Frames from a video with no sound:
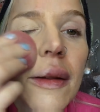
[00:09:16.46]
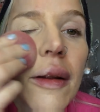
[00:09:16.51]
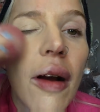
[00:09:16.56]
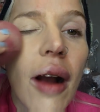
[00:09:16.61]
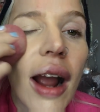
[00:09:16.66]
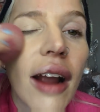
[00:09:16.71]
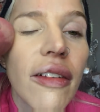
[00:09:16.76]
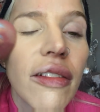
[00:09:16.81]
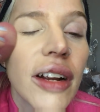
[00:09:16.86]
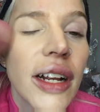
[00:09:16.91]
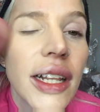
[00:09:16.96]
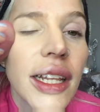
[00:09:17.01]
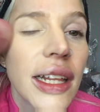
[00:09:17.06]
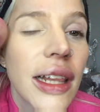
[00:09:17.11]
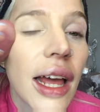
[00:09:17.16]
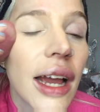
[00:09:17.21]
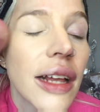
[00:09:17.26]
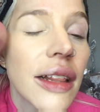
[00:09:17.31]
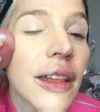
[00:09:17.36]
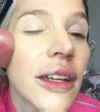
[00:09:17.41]
Do you know, I really
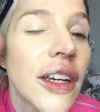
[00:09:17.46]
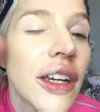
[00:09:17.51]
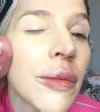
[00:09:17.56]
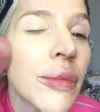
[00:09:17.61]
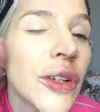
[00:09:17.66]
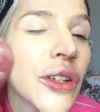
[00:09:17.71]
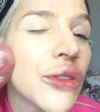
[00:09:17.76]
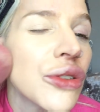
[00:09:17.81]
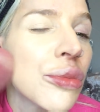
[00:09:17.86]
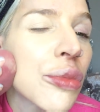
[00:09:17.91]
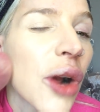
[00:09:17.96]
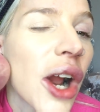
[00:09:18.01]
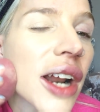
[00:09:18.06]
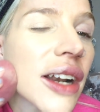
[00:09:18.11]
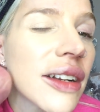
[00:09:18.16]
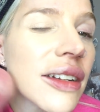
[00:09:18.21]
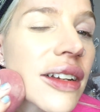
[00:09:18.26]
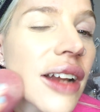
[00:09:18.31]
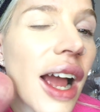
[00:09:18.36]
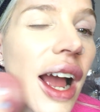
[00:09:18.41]
like the Kimuse
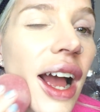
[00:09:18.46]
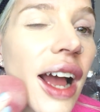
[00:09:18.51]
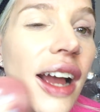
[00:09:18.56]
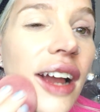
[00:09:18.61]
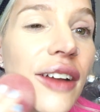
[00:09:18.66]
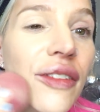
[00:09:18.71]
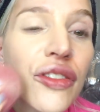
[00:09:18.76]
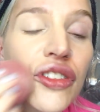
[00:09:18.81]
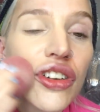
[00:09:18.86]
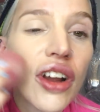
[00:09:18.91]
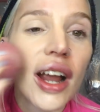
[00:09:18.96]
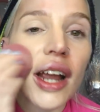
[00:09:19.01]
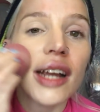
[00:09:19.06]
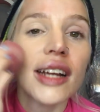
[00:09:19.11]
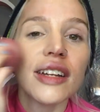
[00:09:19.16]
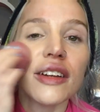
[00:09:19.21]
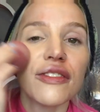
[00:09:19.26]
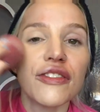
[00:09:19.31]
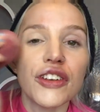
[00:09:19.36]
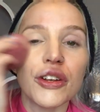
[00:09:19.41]
brand. I've
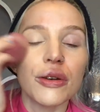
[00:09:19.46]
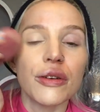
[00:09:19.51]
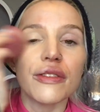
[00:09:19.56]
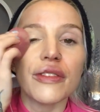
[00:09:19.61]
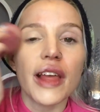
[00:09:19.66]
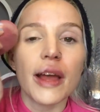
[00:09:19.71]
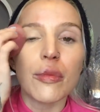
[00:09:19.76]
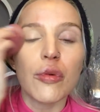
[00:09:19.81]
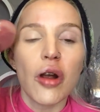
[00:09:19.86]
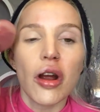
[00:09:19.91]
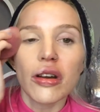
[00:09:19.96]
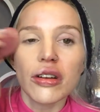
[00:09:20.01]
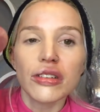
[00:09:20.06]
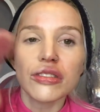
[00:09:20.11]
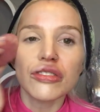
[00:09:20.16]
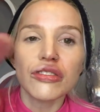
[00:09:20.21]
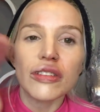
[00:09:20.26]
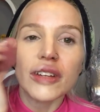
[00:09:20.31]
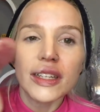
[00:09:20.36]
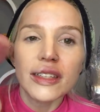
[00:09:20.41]
tried a few of their
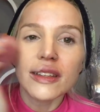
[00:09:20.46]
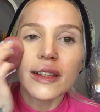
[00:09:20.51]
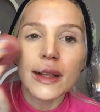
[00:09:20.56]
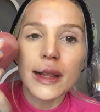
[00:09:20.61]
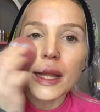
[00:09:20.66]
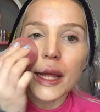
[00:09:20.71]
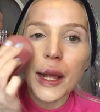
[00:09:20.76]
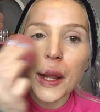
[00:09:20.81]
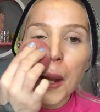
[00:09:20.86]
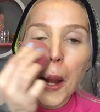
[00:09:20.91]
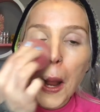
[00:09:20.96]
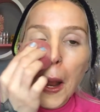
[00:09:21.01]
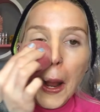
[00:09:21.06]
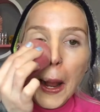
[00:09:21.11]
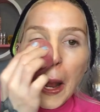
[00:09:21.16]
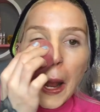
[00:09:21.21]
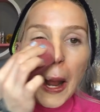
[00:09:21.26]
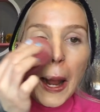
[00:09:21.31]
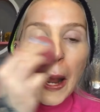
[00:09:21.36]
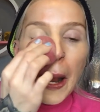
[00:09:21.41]
products recently
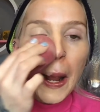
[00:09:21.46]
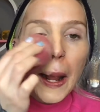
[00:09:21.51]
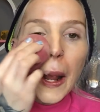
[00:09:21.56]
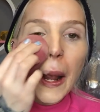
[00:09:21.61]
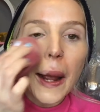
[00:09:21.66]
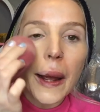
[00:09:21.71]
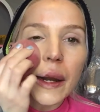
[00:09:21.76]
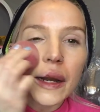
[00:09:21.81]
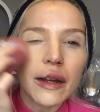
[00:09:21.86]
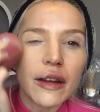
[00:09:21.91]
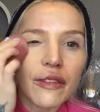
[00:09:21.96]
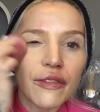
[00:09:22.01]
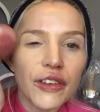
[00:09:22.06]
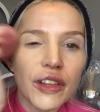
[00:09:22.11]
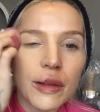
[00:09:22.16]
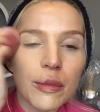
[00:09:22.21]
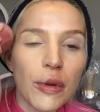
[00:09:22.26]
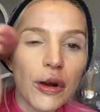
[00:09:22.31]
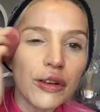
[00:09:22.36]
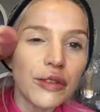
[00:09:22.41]
and
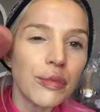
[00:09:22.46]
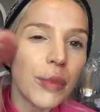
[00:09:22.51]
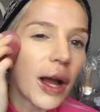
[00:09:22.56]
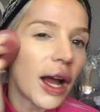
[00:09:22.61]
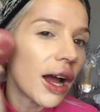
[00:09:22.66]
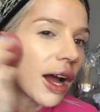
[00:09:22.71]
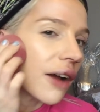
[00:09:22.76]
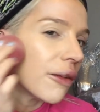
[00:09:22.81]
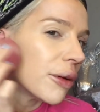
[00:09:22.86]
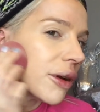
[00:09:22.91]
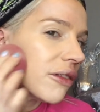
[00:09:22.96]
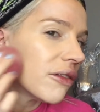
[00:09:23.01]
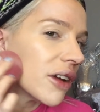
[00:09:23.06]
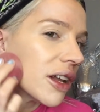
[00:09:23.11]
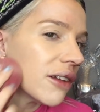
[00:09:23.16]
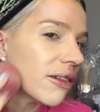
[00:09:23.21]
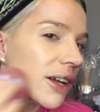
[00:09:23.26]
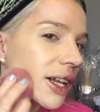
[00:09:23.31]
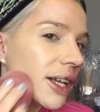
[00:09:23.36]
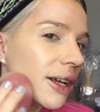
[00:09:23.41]
for the most part, I've been
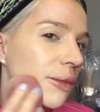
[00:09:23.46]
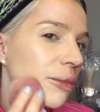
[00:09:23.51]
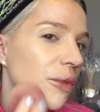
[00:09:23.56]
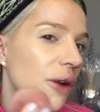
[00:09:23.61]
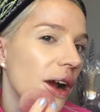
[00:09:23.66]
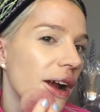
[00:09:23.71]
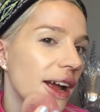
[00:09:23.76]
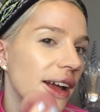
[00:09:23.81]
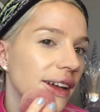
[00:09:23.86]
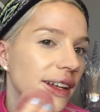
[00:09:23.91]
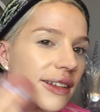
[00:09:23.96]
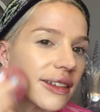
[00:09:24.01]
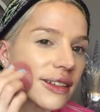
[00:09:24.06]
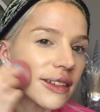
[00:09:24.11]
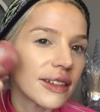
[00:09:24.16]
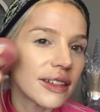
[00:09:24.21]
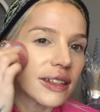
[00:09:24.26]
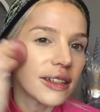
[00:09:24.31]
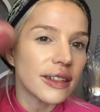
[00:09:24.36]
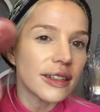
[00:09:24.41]
really, really
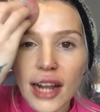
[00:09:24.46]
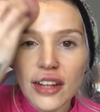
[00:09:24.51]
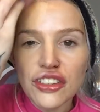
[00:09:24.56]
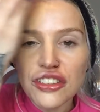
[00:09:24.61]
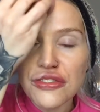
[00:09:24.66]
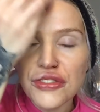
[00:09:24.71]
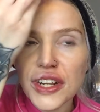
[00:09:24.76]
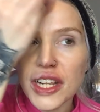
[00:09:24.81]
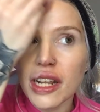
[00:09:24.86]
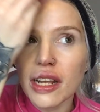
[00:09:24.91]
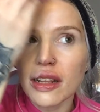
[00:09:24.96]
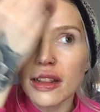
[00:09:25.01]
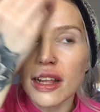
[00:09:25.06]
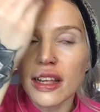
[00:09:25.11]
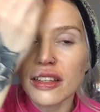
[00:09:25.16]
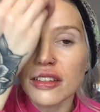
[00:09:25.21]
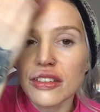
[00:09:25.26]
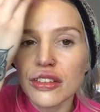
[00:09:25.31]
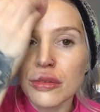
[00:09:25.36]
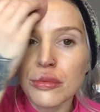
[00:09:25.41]
impressed. I just feel like
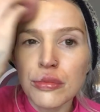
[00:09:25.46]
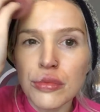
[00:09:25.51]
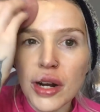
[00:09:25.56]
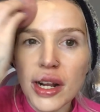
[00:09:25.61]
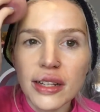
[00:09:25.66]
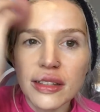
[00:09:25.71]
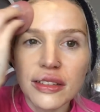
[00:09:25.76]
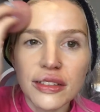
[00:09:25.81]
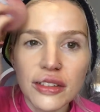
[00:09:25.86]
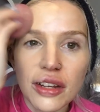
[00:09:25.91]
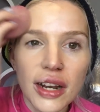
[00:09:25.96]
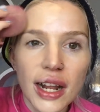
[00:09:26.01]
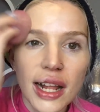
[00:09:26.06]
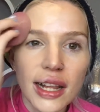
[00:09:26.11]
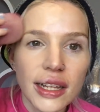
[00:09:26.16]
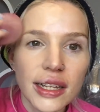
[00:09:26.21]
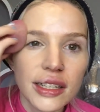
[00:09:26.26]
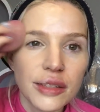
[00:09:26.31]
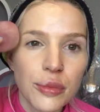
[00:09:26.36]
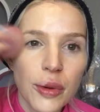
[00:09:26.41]
there's some brands on
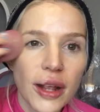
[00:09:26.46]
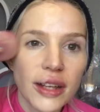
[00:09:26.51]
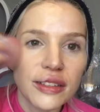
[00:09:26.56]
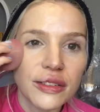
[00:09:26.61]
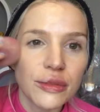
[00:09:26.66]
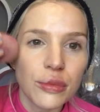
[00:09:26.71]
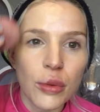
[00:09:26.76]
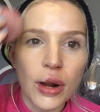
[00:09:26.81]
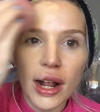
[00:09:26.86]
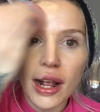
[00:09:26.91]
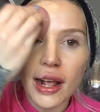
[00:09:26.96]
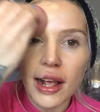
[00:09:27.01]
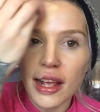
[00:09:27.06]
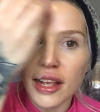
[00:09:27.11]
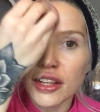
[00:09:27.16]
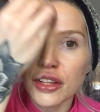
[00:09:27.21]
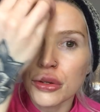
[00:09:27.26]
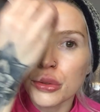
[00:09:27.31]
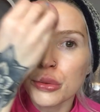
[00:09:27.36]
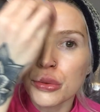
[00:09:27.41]
AliExpress
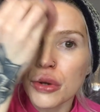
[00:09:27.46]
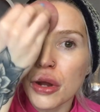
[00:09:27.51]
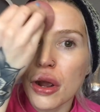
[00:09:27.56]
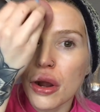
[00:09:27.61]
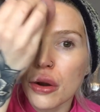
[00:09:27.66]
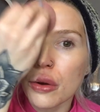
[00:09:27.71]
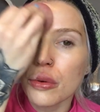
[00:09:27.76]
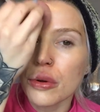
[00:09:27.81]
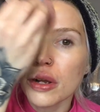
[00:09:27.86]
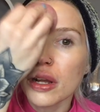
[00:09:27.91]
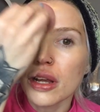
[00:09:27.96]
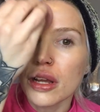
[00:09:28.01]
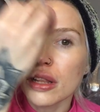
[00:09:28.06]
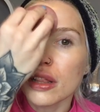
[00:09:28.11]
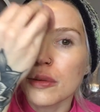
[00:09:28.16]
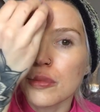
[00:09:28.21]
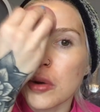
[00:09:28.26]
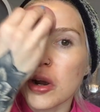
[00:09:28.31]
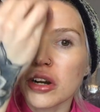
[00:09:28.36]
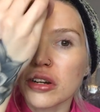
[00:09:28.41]
where you know
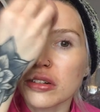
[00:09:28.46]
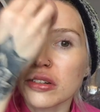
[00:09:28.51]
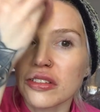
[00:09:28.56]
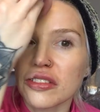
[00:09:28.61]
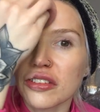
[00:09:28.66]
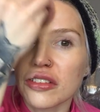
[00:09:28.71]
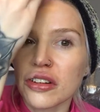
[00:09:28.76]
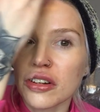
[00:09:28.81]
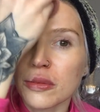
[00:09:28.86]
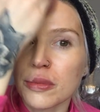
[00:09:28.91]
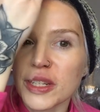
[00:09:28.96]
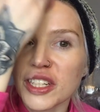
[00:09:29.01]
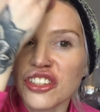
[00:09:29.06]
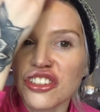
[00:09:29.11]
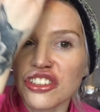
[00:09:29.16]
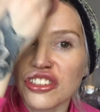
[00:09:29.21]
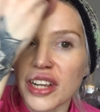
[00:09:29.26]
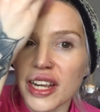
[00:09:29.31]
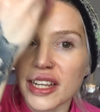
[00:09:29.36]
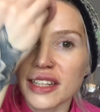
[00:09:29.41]
the product's going to be
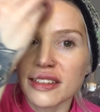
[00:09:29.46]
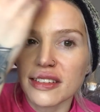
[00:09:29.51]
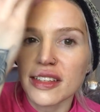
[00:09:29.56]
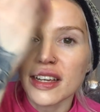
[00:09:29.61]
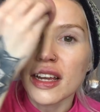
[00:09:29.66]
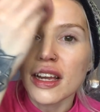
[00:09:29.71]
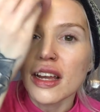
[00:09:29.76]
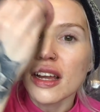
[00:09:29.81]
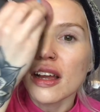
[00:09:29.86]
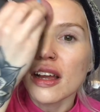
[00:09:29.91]
shit.